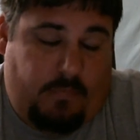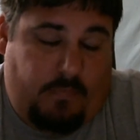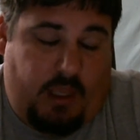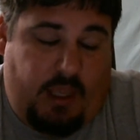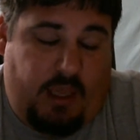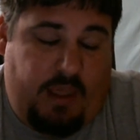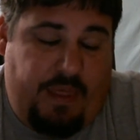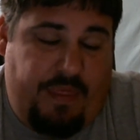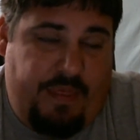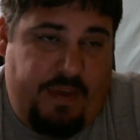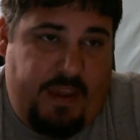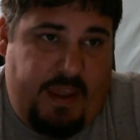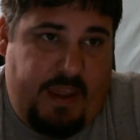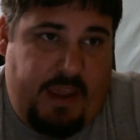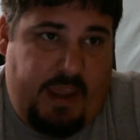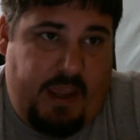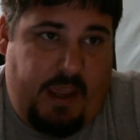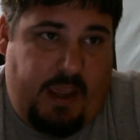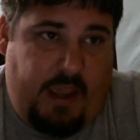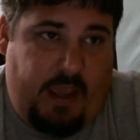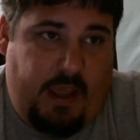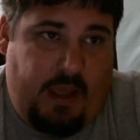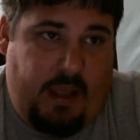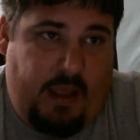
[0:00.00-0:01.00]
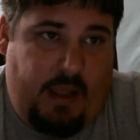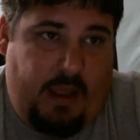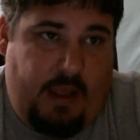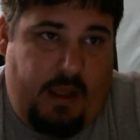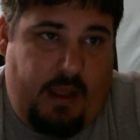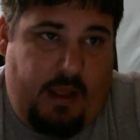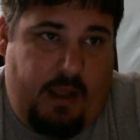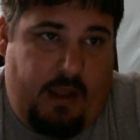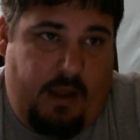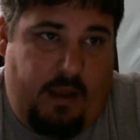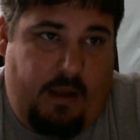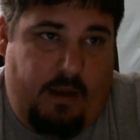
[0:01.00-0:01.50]
The
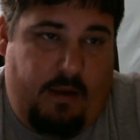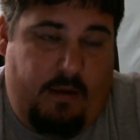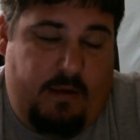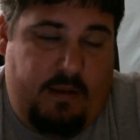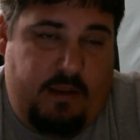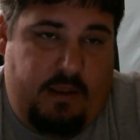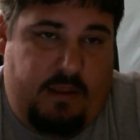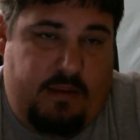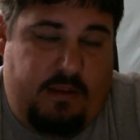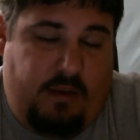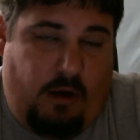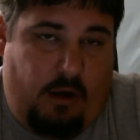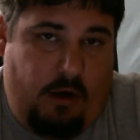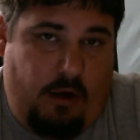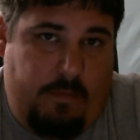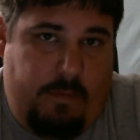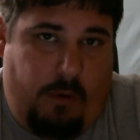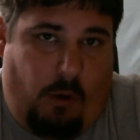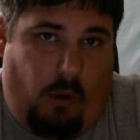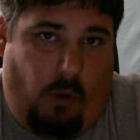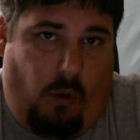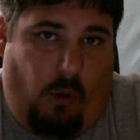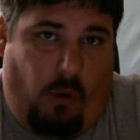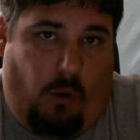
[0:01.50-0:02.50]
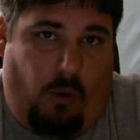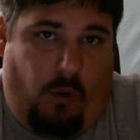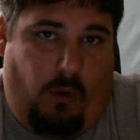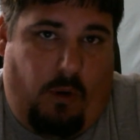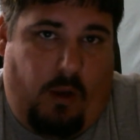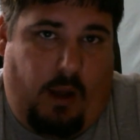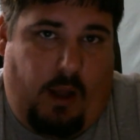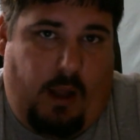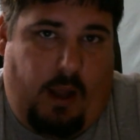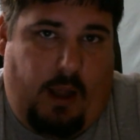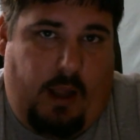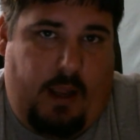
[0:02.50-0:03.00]
third hole,
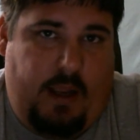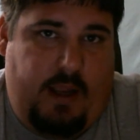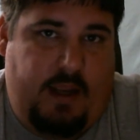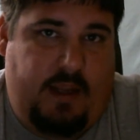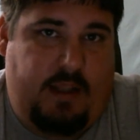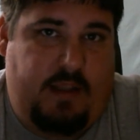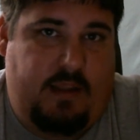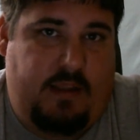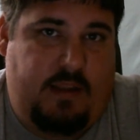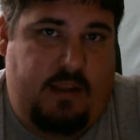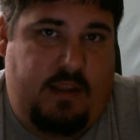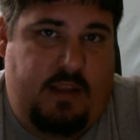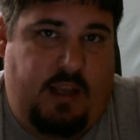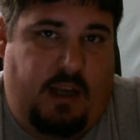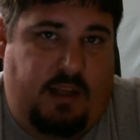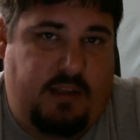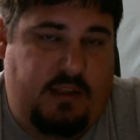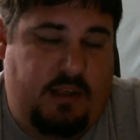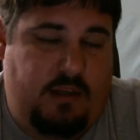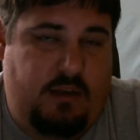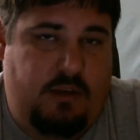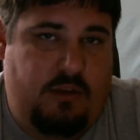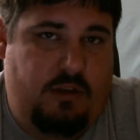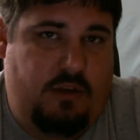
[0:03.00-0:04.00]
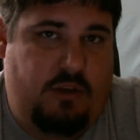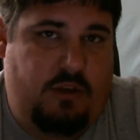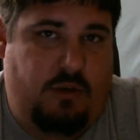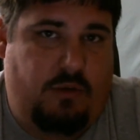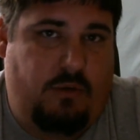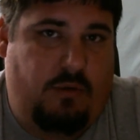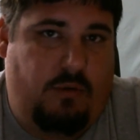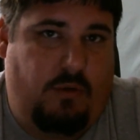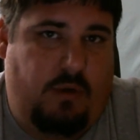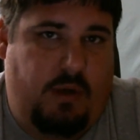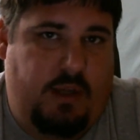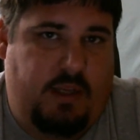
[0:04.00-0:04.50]
it doesn't
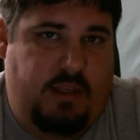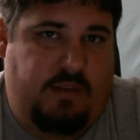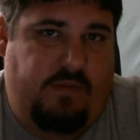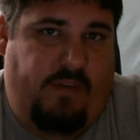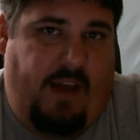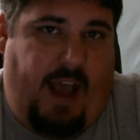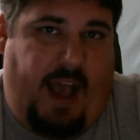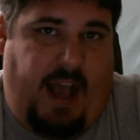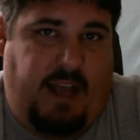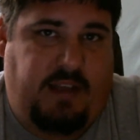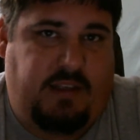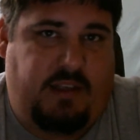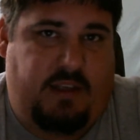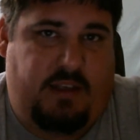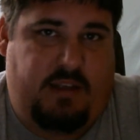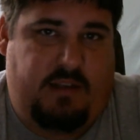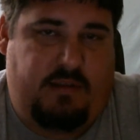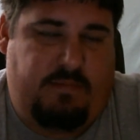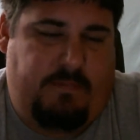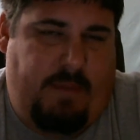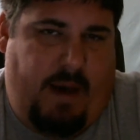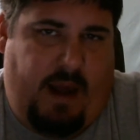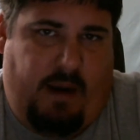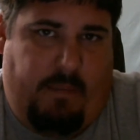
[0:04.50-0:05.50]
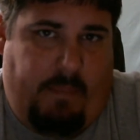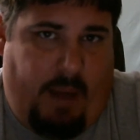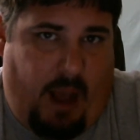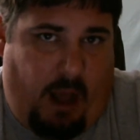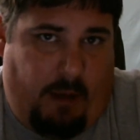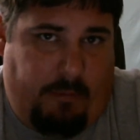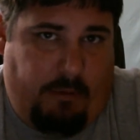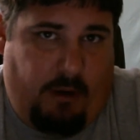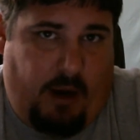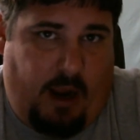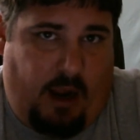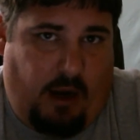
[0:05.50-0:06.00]
do as fast. It's about a mile
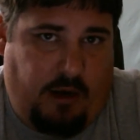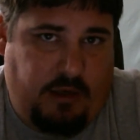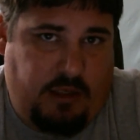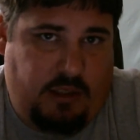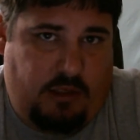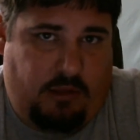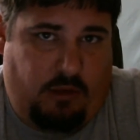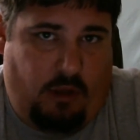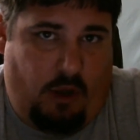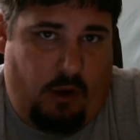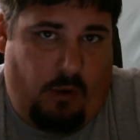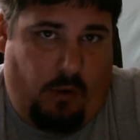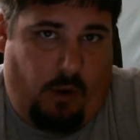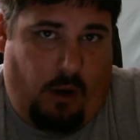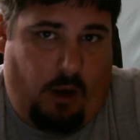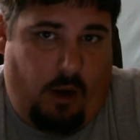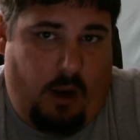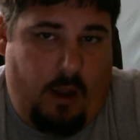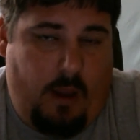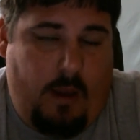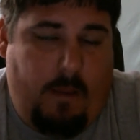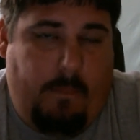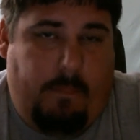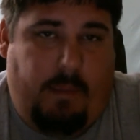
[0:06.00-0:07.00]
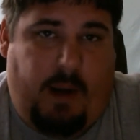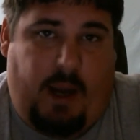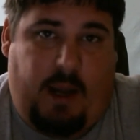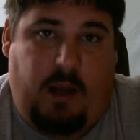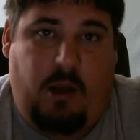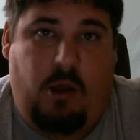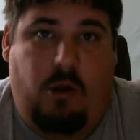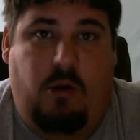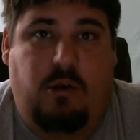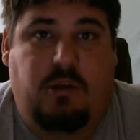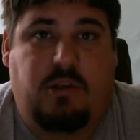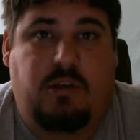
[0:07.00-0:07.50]
per hour slower, but I
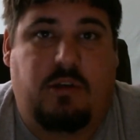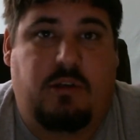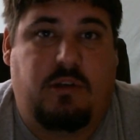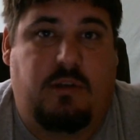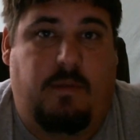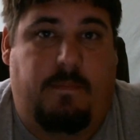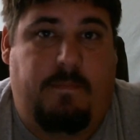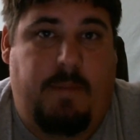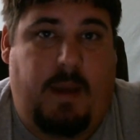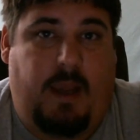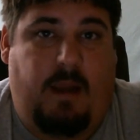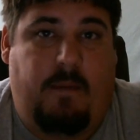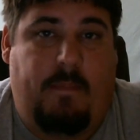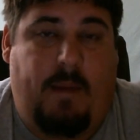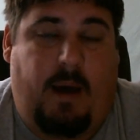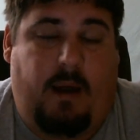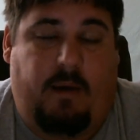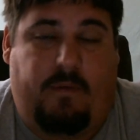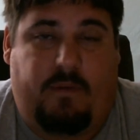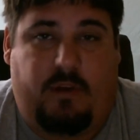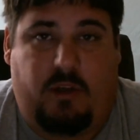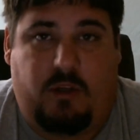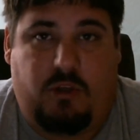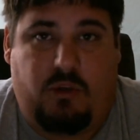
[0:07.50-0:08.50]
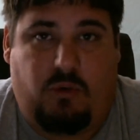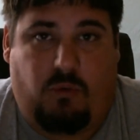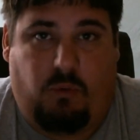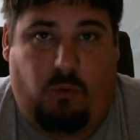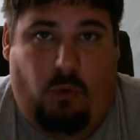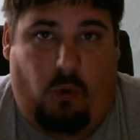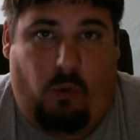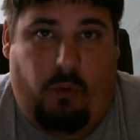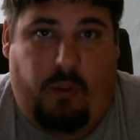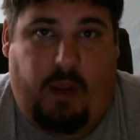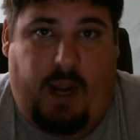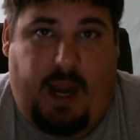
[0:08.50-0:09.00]
notice there's a big amount of
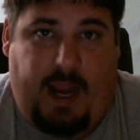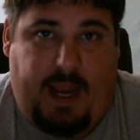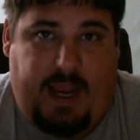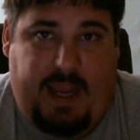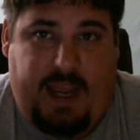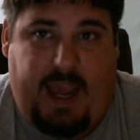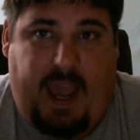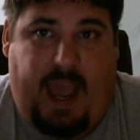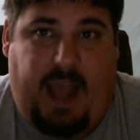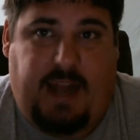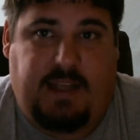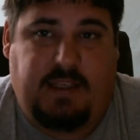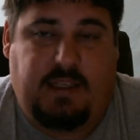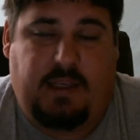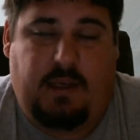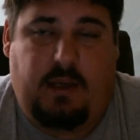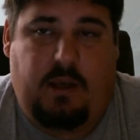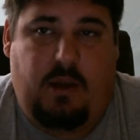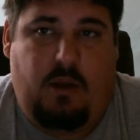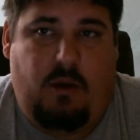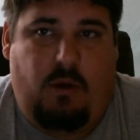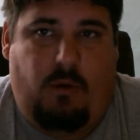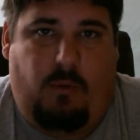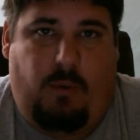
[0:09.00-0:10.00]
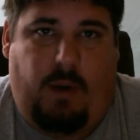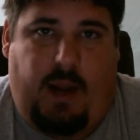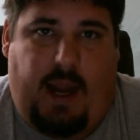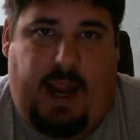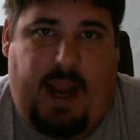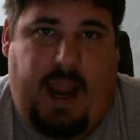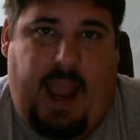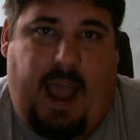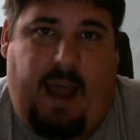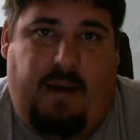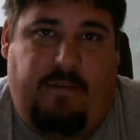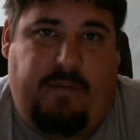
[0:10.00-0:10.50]
control that I get when I
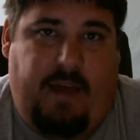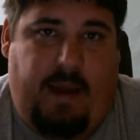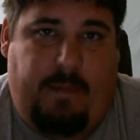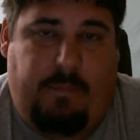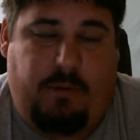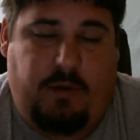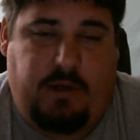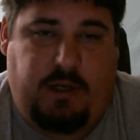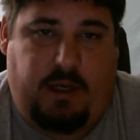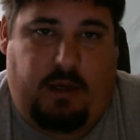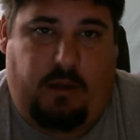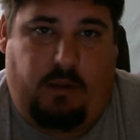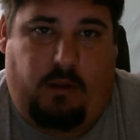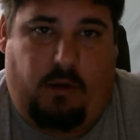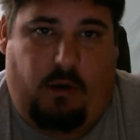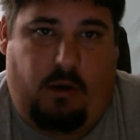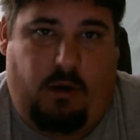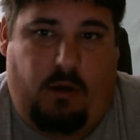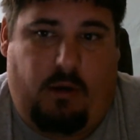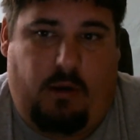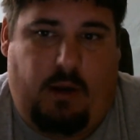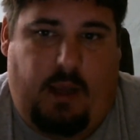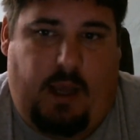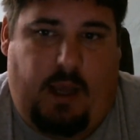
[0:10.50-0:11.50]
have that particular